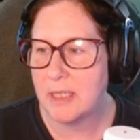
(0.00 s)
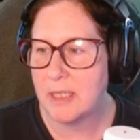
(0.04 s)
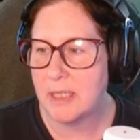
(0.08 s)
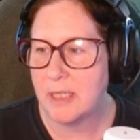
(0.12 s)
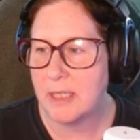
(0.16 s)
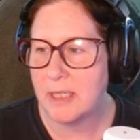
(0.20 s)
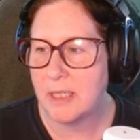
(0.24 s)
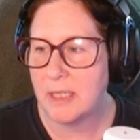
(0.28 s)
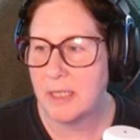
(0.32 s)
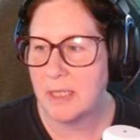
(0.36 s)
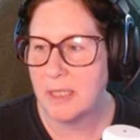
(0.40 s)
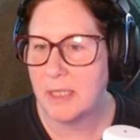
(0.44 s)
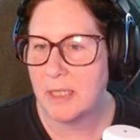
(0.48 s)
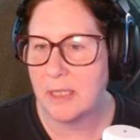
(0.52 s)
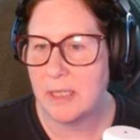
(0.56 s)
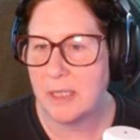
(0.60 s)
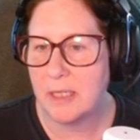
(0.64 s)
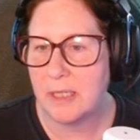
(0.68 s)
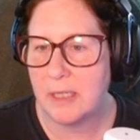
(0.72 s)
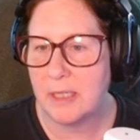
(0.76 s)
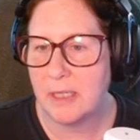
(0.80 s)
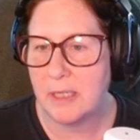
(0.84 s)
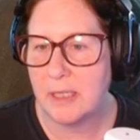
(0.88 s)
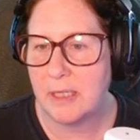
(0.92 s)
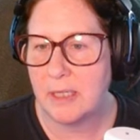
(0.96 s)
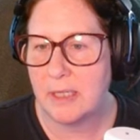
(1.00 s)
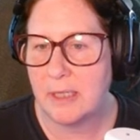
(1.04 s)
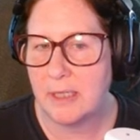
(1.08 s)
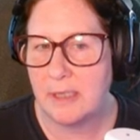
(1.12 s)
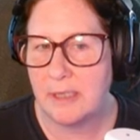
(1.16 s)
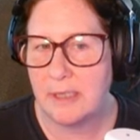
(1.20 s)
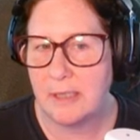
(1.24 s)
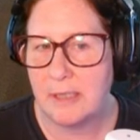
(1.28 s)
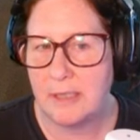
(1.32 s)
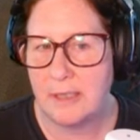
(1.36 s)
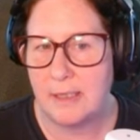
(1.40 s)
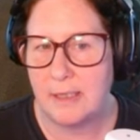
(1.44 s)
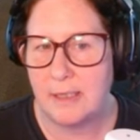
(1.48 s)

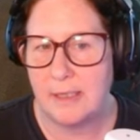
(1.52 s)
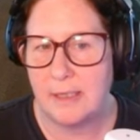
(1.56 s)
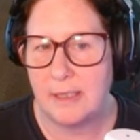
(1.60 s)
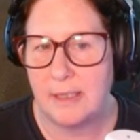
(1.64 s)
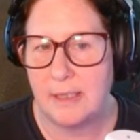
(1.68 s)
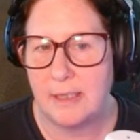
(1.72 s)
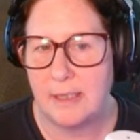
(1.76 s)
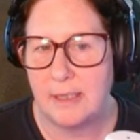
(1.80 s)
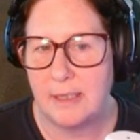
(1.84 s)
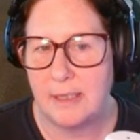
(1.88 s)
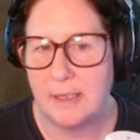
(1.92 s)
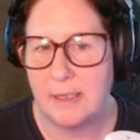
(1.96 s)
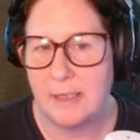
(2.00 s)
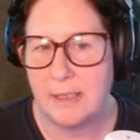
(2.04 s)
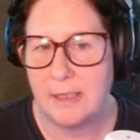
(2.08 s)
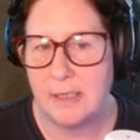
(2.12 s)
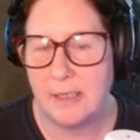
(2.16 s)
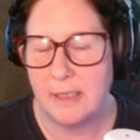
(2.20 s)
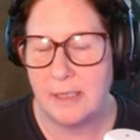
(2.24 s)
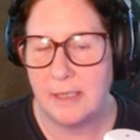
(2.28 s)
No one is speaking in this clip.